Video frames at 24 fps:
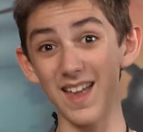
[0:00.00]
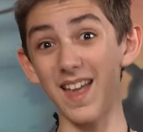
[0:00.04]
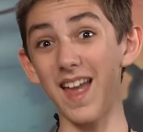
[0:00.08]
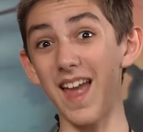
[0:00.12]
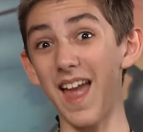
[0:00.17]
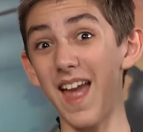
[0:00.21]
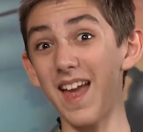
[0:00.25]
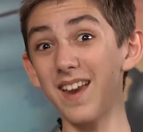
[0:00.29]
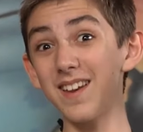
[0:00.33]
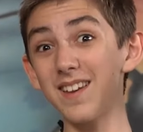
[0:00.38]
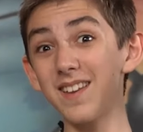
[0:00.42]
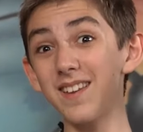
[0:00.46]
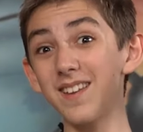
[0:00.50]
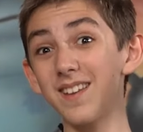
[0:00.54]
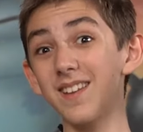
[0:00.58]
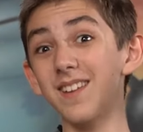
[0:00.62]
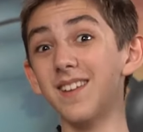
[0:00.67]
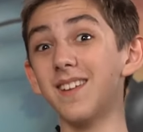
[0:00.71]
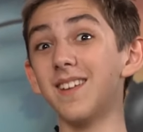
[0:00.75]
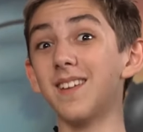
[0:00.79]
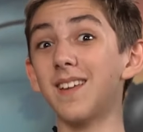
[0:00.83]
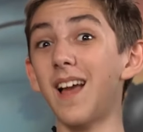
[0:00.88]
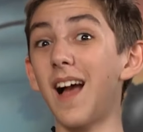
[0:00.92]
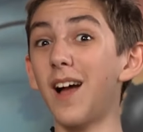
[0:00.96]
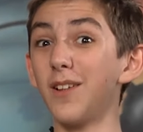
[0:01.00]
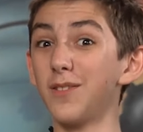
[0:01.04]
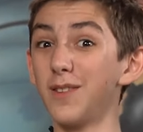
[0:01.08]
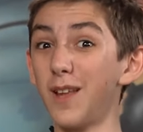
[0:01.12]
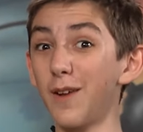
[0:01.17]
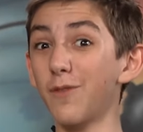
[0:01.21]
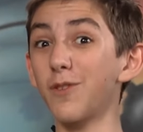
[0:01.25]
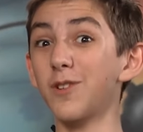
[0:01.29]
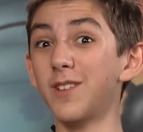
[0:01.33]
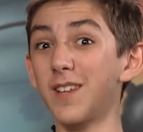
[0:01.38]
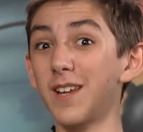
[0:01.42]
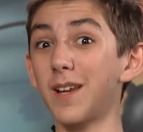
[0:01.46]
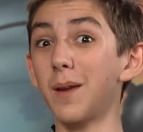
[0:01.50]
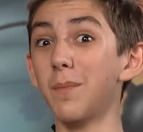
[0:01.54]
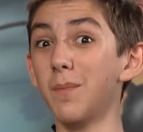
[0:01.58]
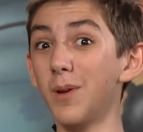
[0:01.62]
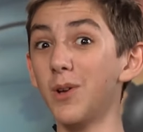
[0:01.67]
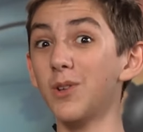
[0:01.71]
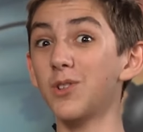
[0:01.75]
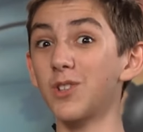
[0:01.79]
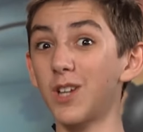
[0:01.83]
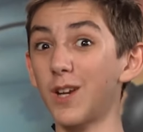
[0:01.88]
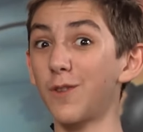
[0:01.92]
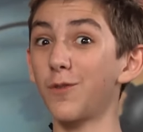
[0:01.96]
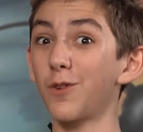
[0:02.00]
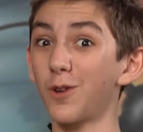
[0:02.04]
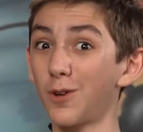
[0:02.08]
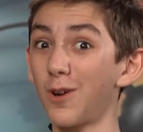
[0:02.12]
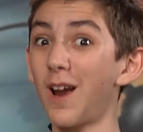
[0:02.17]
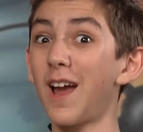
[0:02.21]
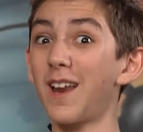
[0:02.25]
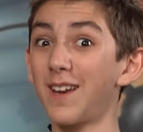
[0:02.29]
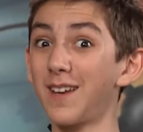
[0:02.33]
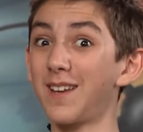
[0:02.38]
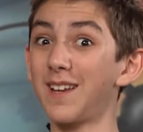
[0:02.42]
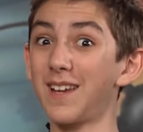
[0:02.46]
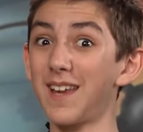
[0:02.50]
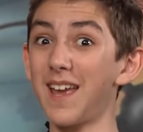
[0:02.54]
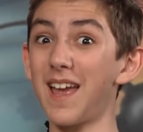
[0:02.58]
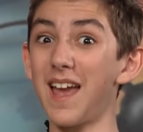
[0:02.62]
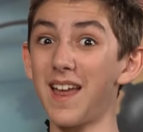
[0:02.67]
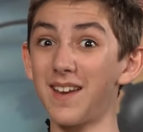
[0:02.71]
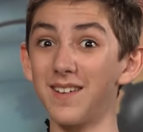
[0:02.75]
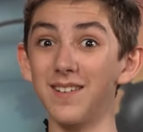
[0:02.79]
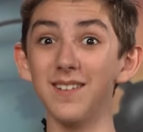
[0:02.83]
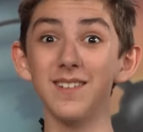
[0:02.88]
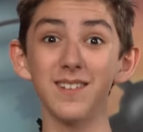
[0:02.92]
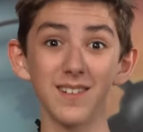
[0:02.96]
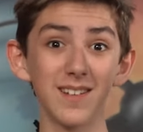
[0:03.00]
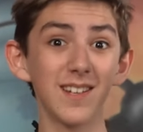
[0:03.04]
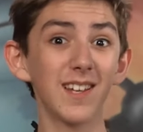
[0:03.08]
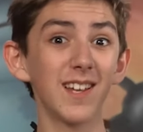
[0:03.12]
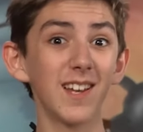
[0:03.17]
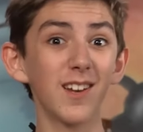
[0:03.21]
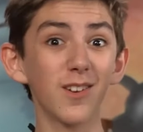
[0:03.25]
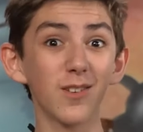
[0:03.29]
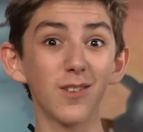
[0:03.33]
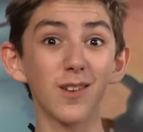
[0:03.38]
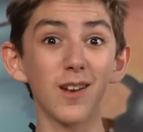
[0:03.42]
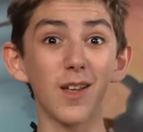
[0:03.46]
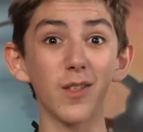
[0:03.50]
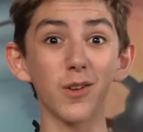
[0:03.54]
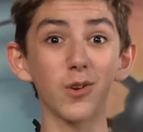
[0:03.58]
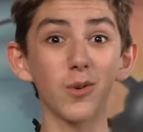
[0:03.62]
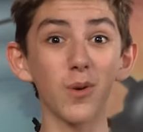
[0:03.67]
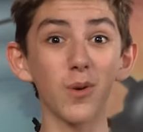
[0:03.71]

And I'll never take a milkshake for granted again. Here's another